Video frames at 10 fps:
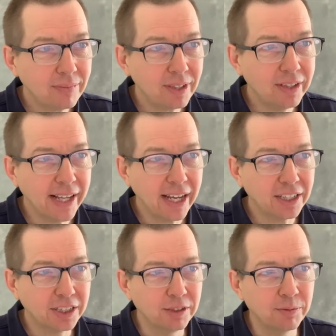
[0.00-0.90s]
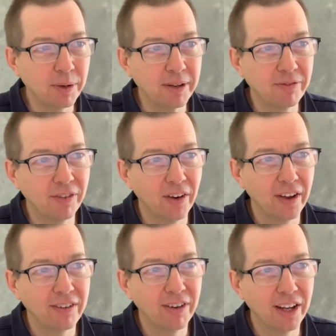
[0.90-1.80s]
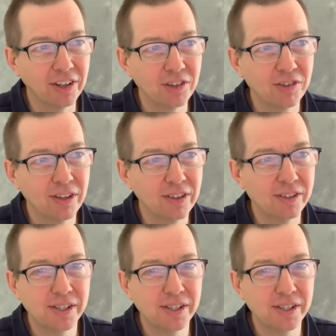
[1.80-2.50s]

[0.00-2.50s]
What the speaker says: the action to be 500.